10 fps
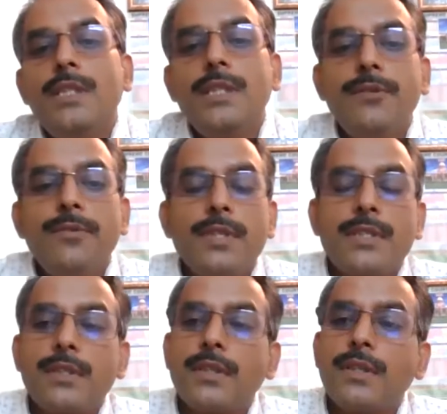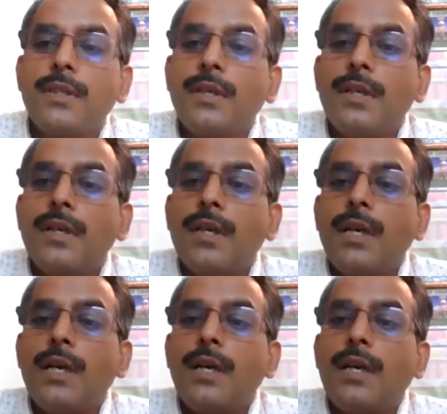he was
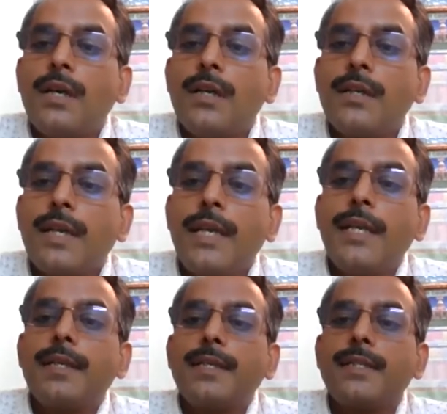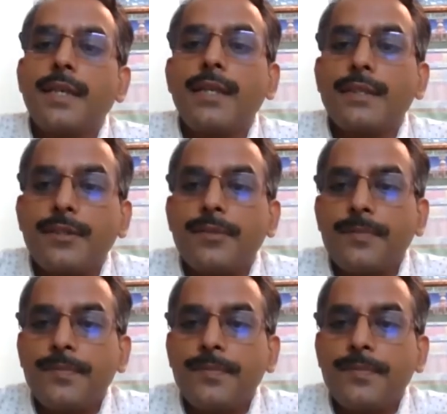dealing in shares.